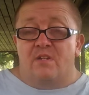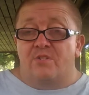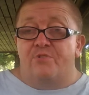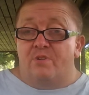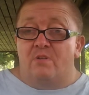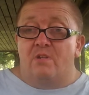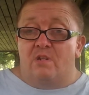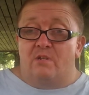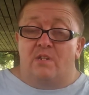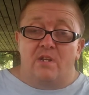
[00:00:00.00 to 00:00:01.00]
Hence,
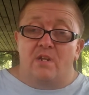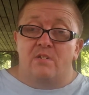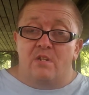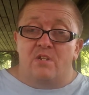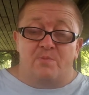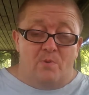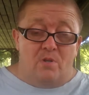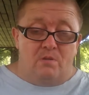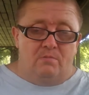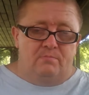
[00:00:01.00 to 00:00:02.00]
your antennas get smaller
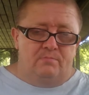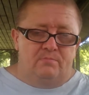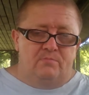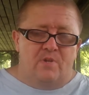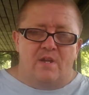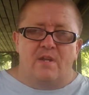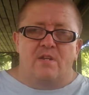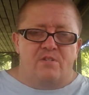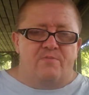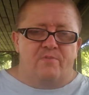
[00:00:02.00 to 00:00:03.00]

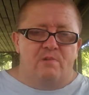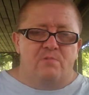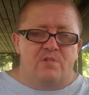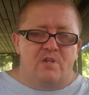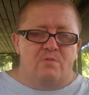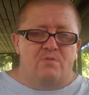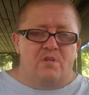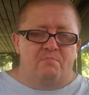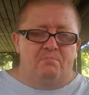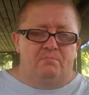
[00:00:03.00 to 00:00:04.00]
as the frequency goes up.